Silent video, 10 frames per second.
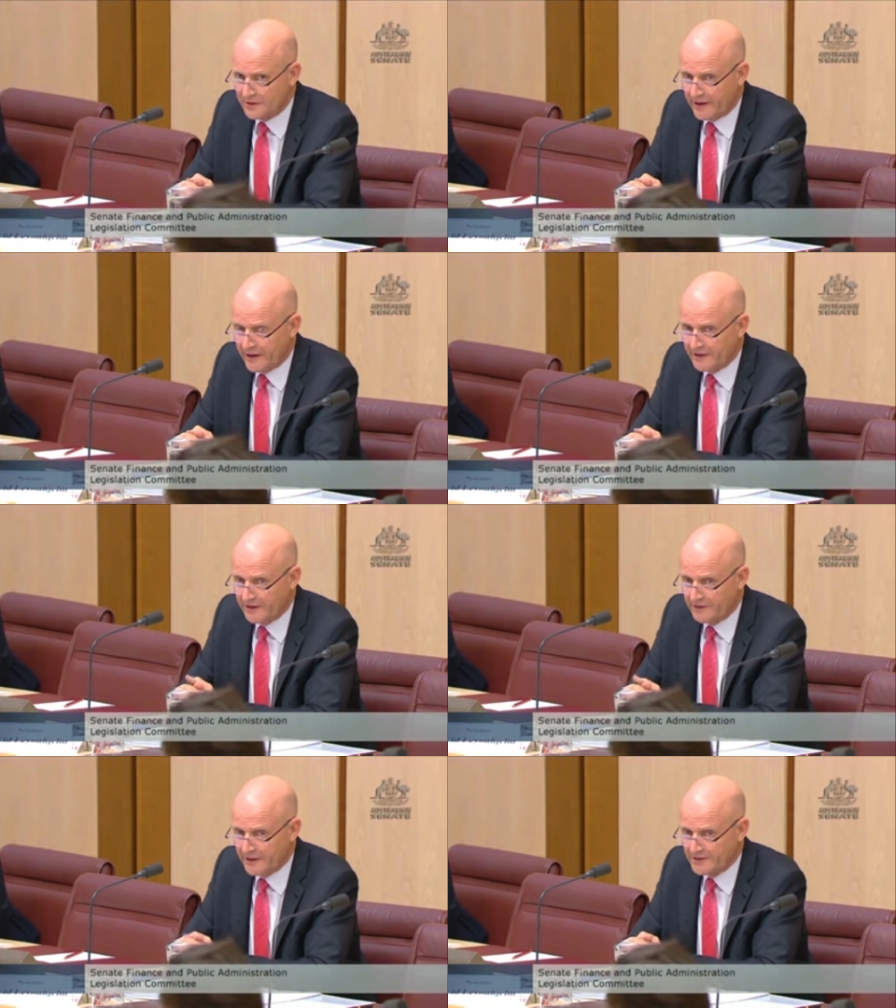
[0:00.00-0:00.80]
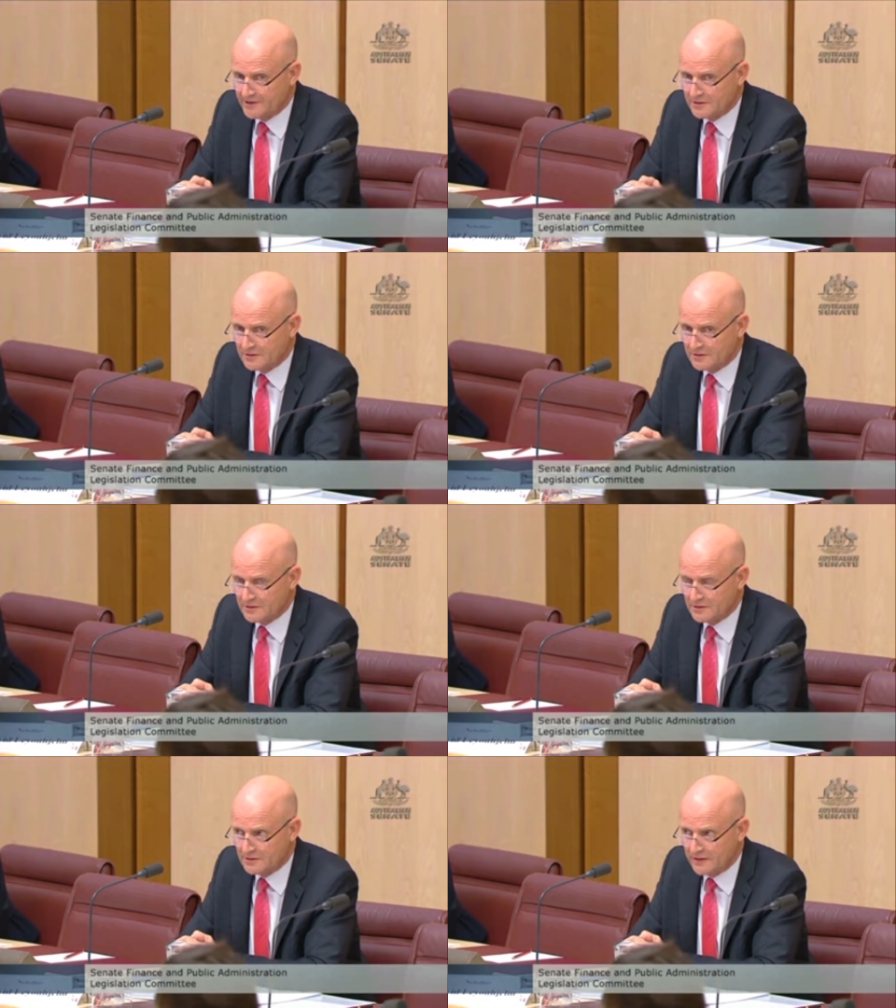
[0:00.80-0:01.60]
Per hourly rates
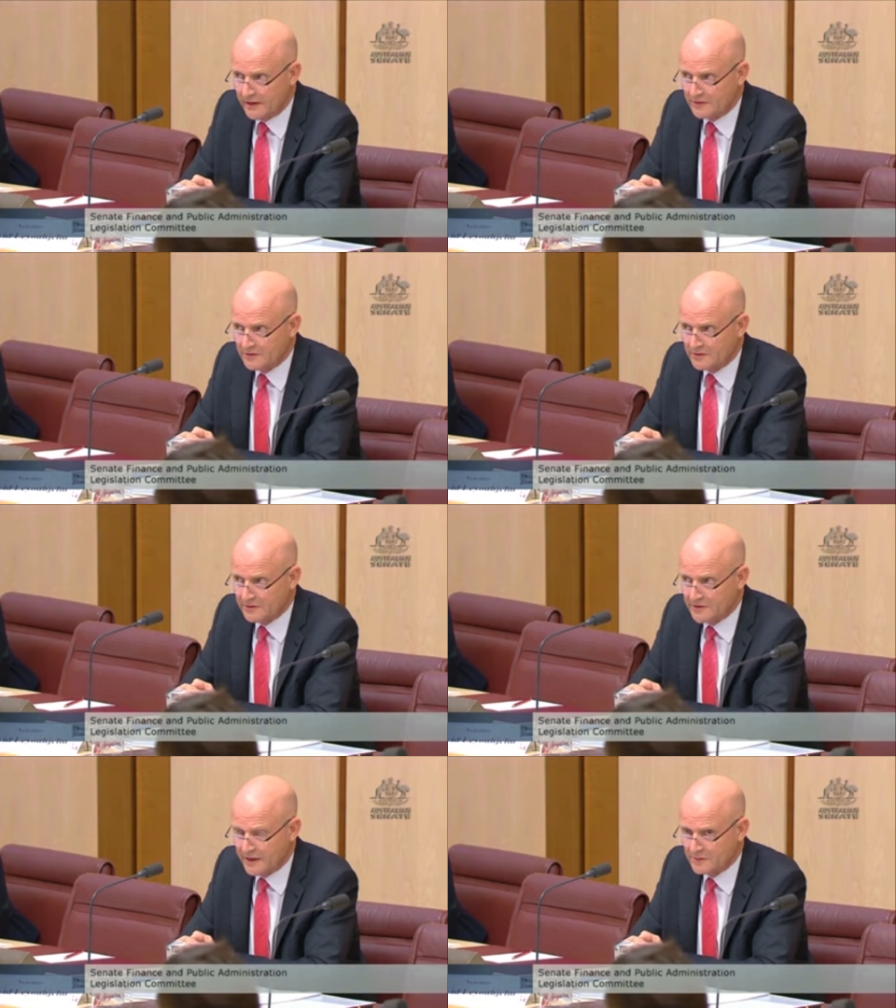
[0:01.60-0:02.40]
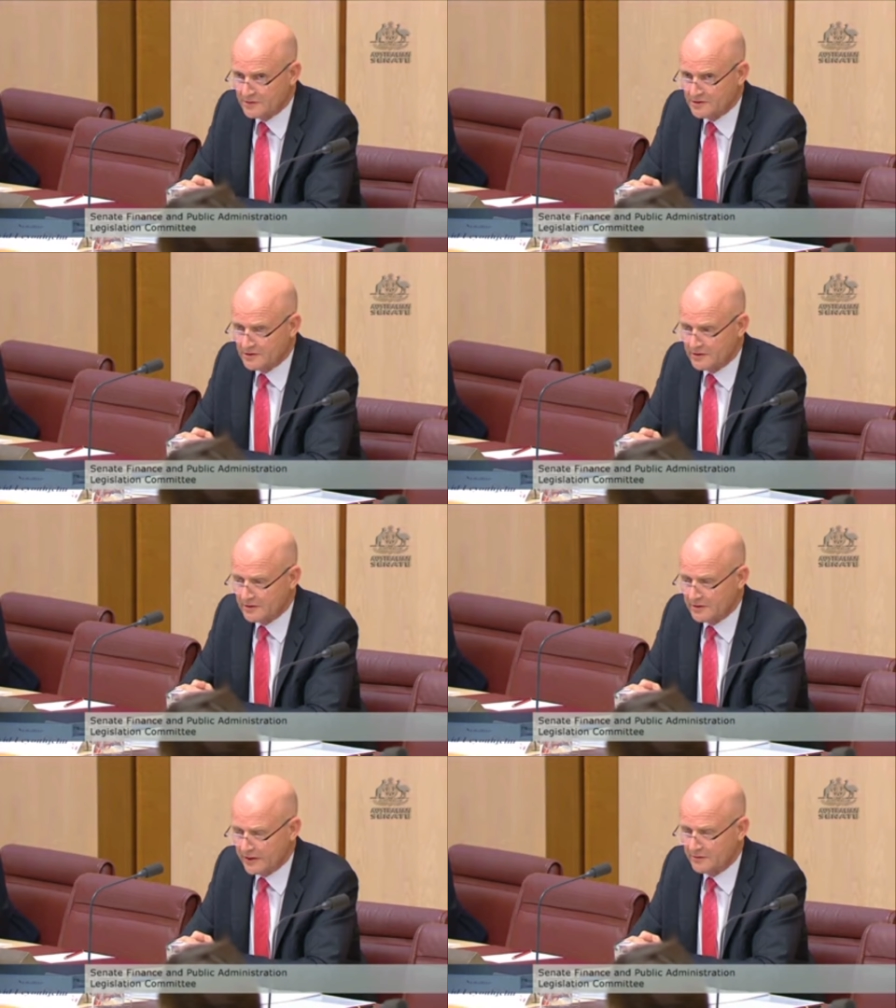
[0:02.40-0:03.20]
or annual incomes
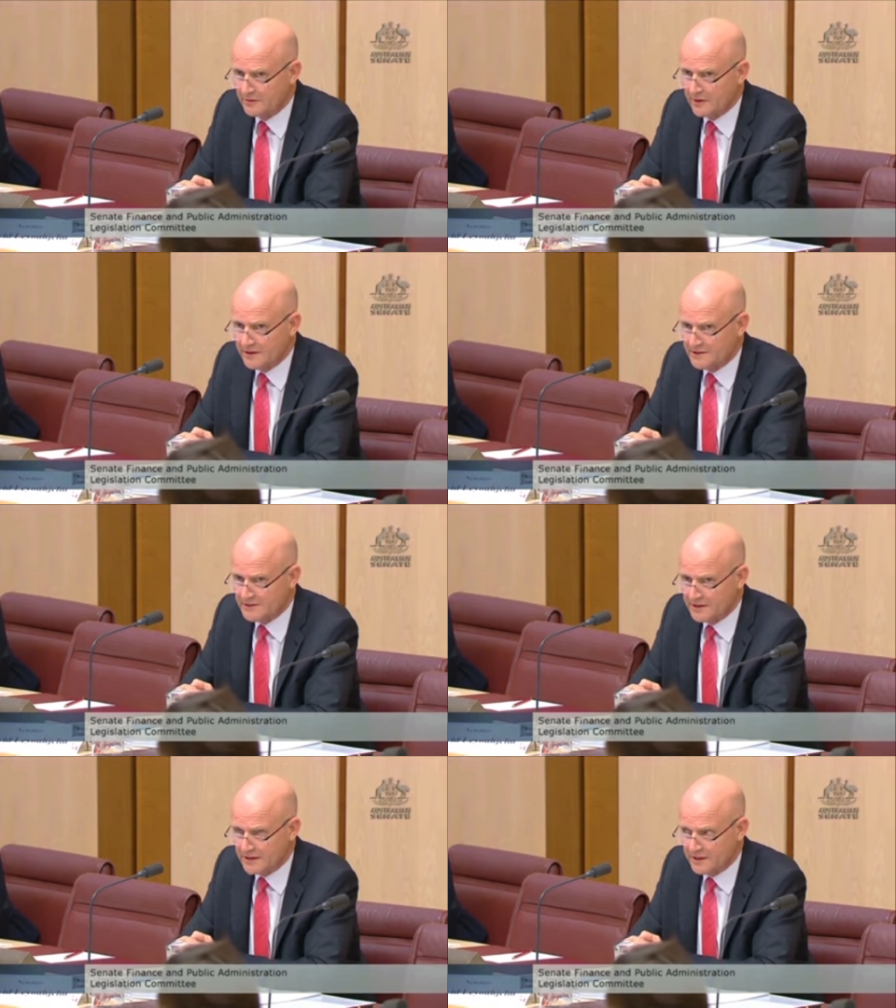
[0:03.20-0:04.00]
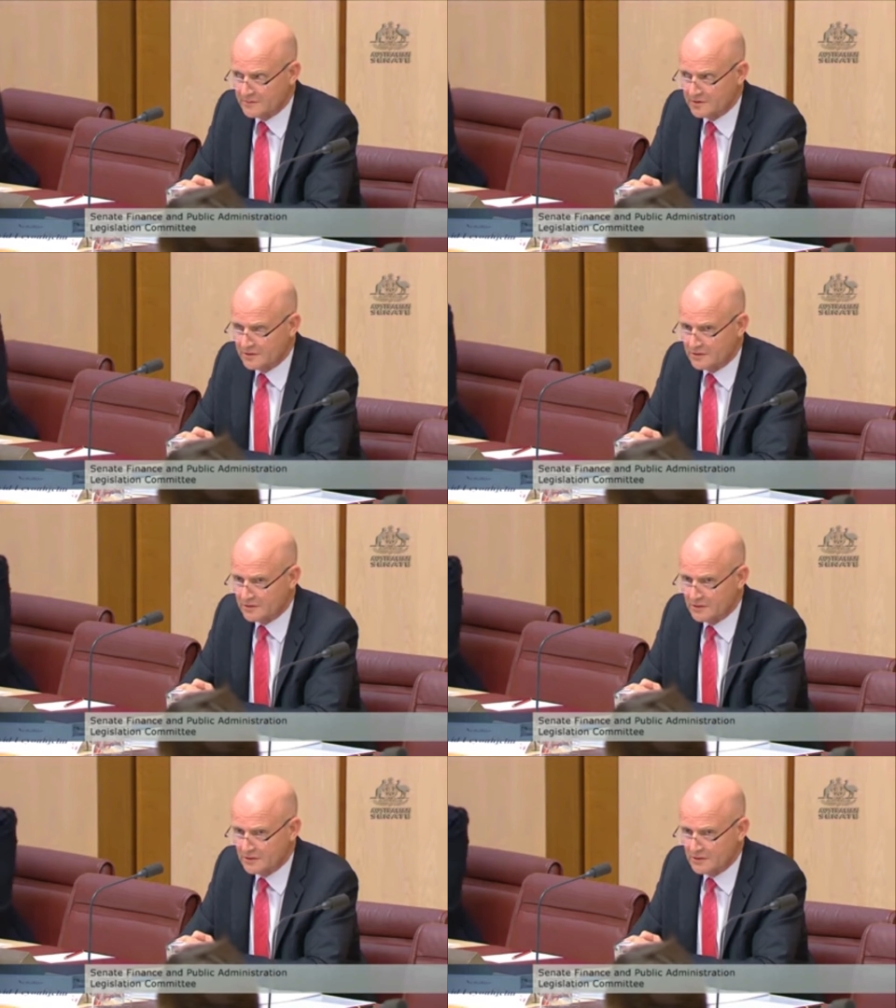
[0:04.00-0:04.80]
or annualised incomes,
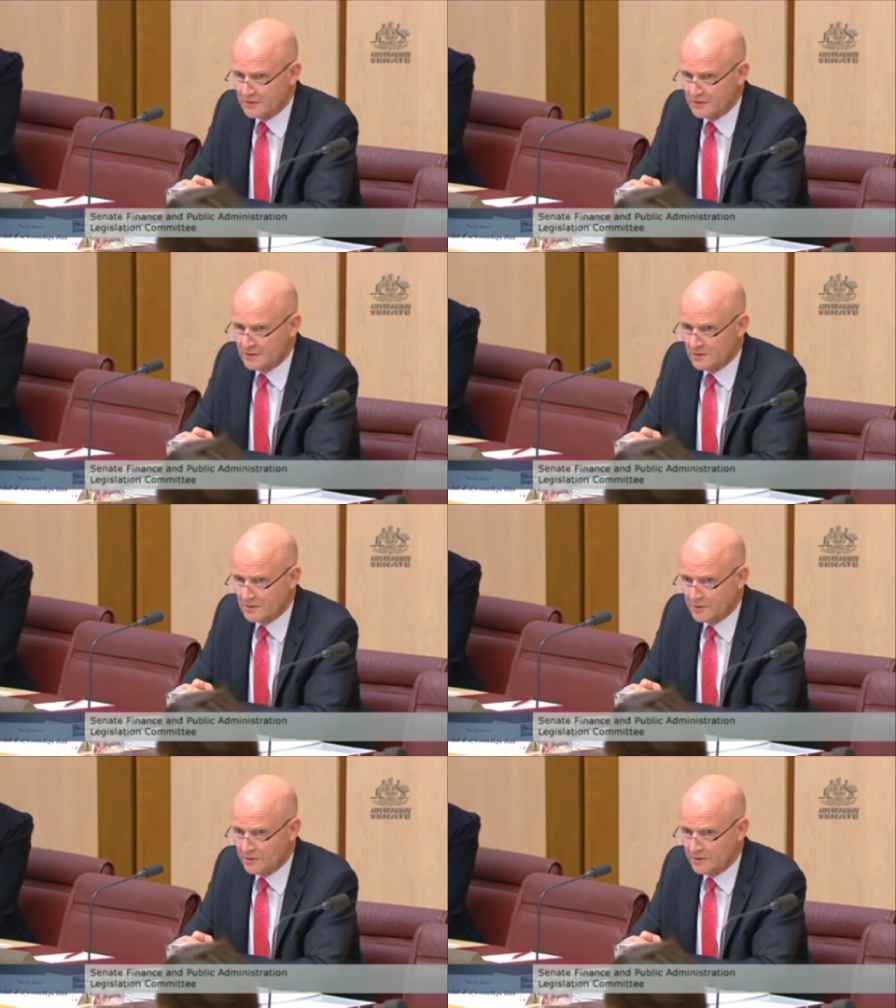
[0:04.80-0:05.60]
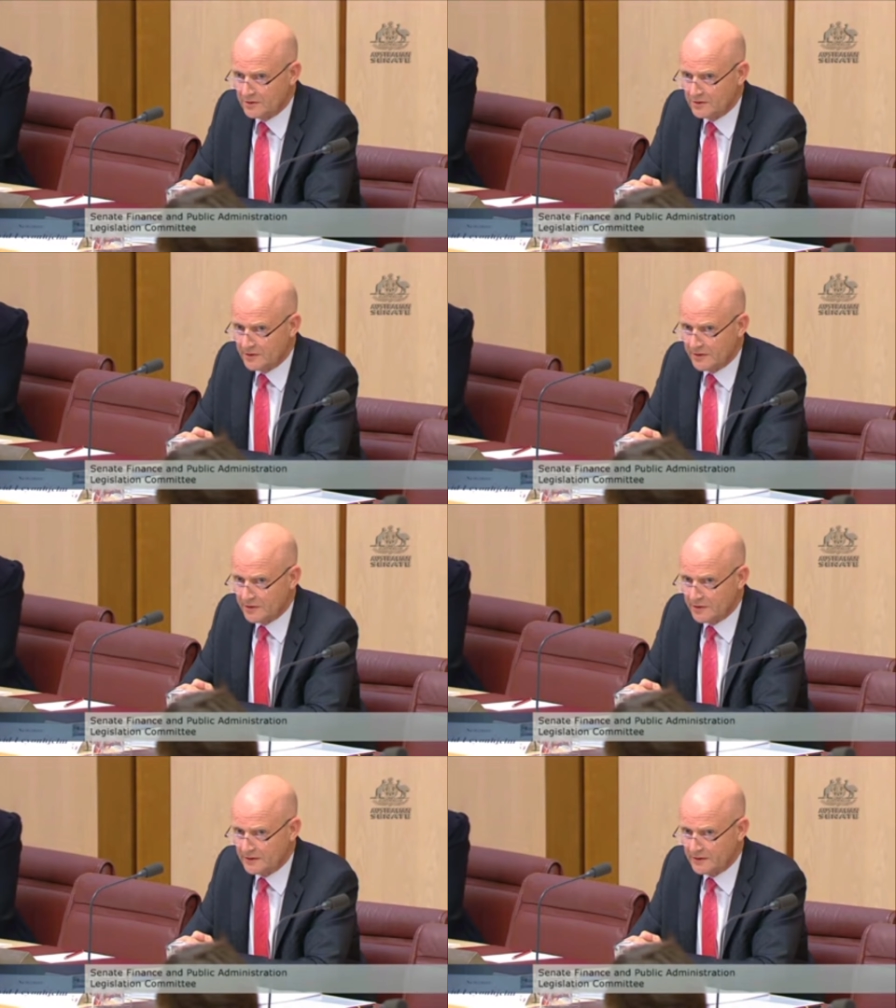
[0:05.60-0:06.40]
or what are we
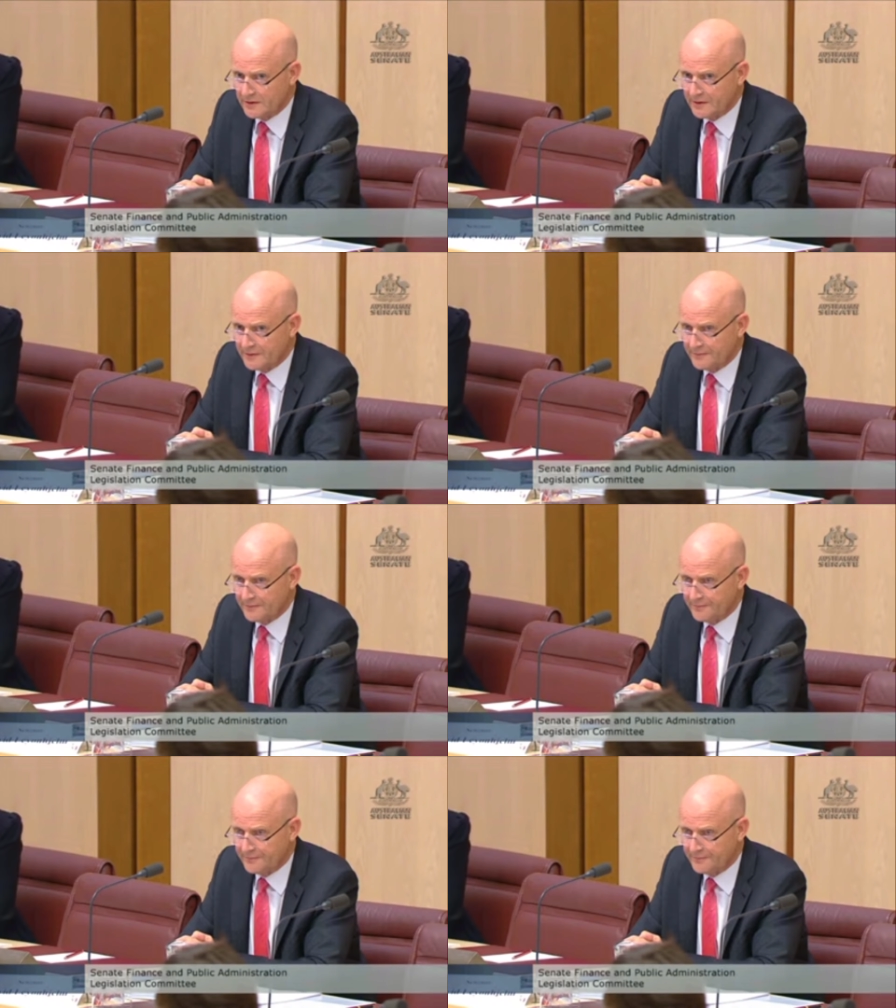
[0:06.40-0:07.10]
talking about here?